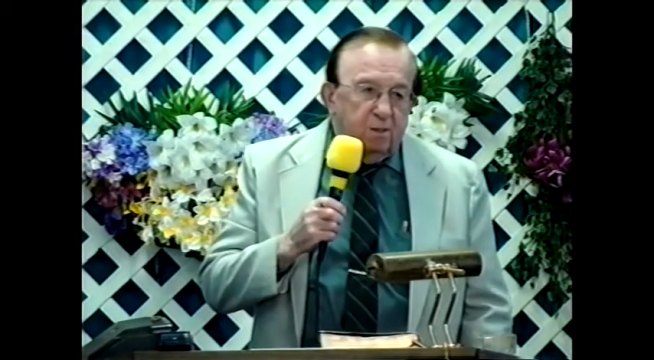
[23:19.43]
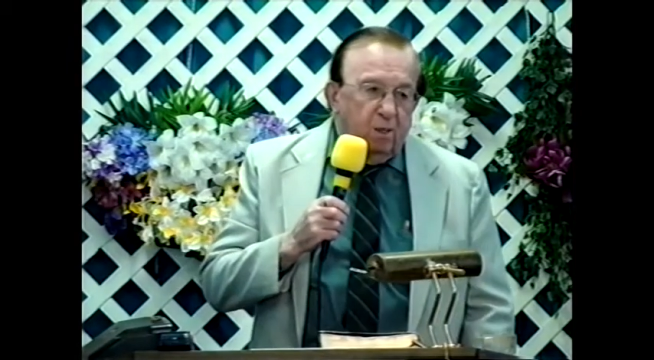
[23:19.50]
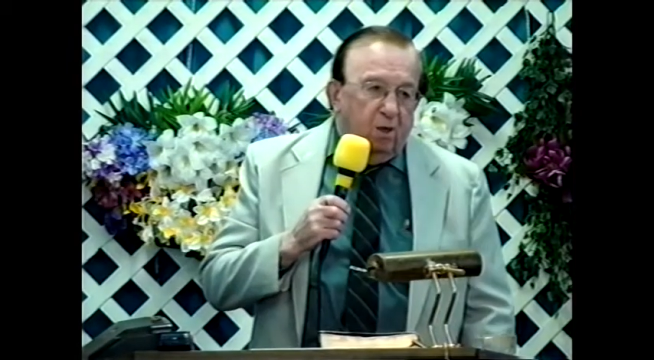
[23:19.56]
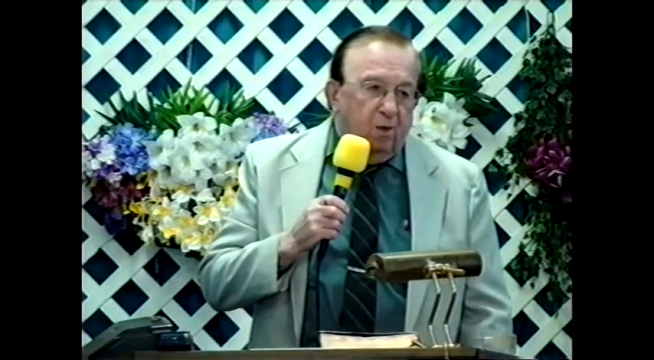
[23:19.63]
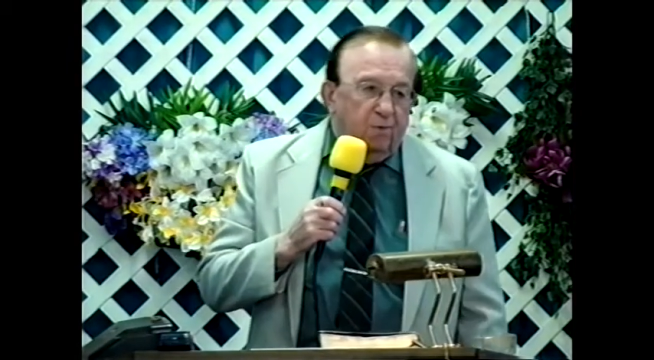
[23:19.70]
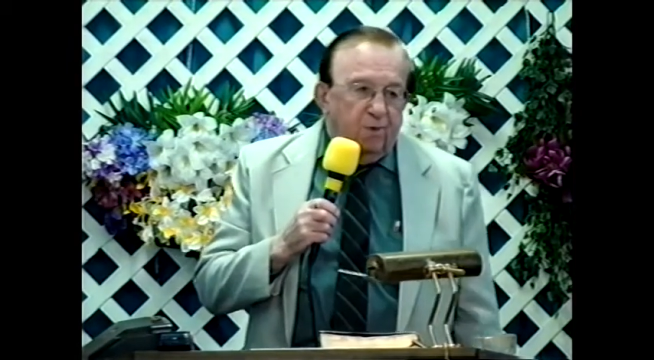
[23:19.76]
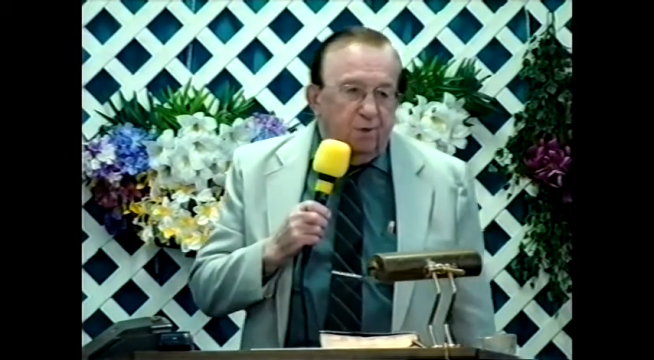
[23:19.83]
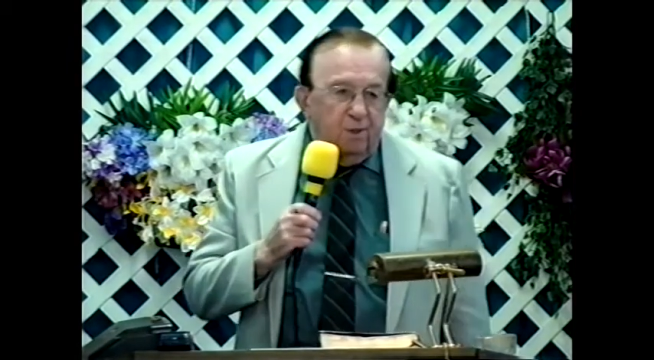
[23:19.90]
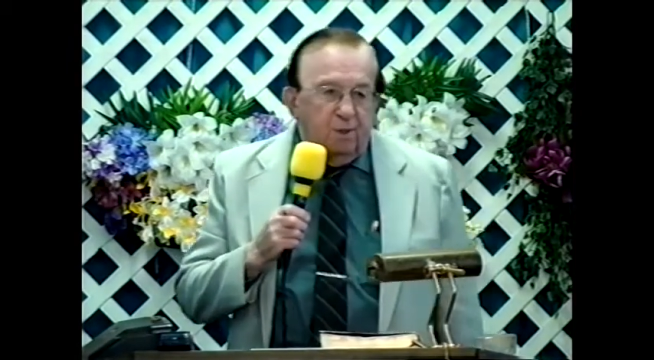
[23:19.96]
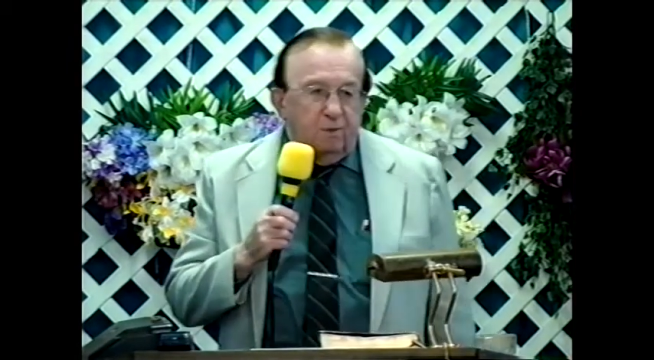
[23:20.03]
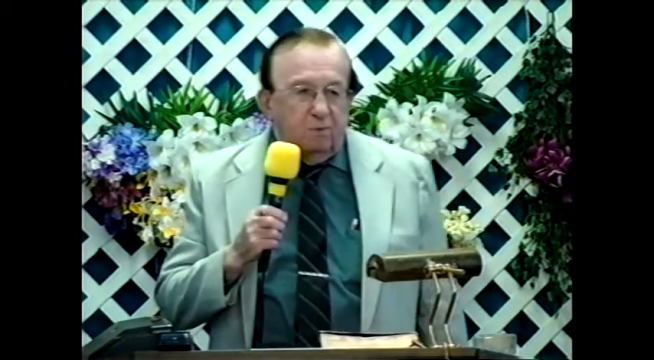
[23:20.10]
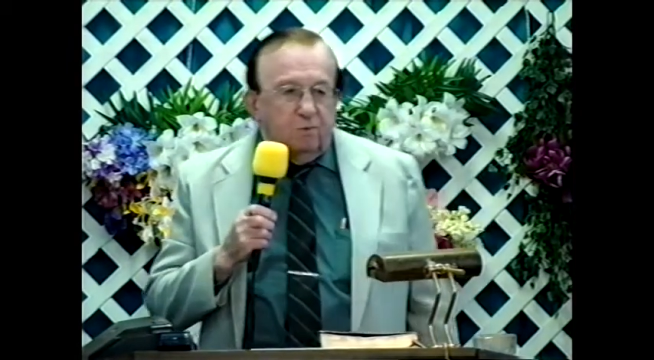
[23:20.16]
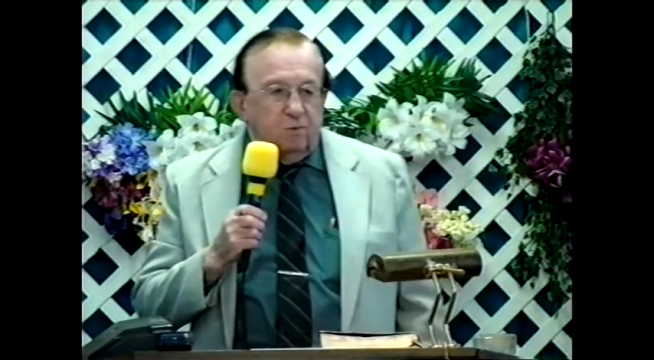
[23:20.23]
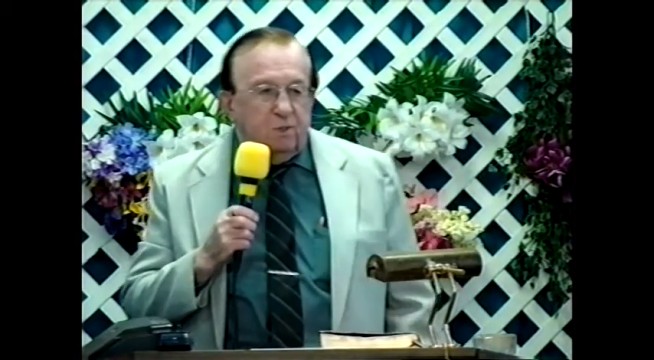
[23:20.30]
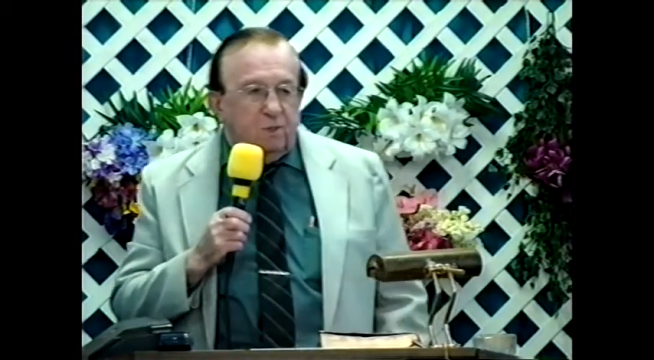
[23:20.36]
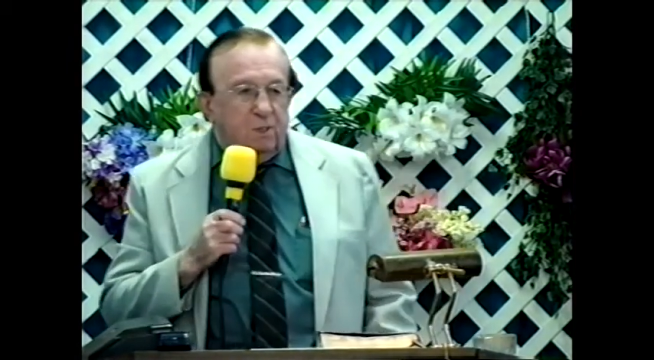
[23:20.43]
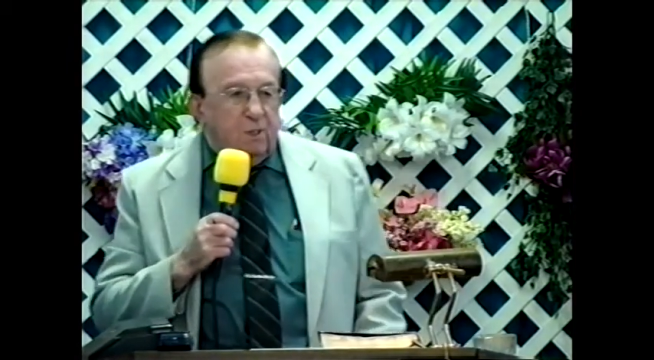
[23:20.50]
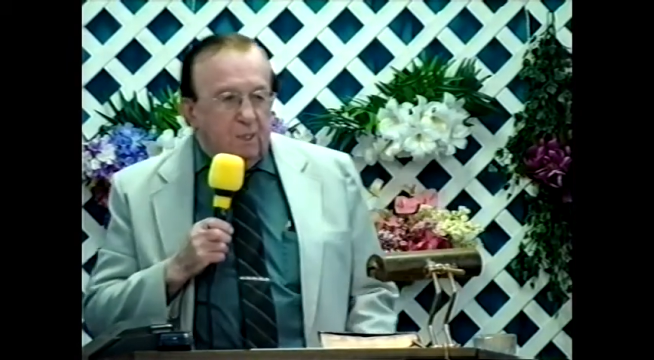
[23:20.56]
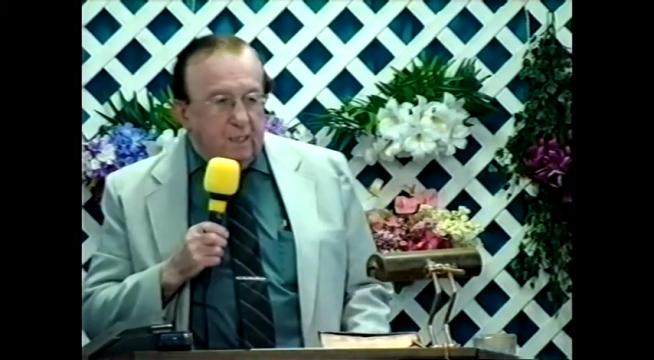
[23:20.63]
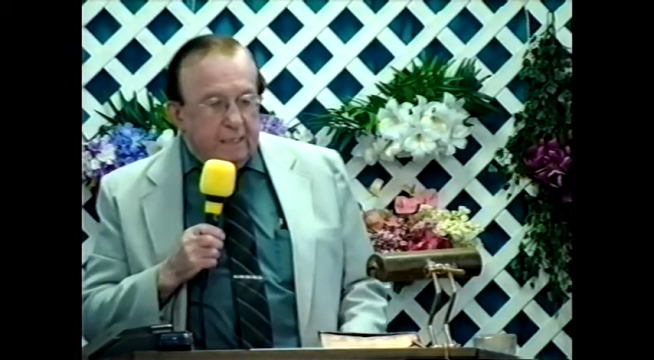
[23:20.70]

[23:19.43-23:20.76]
on the news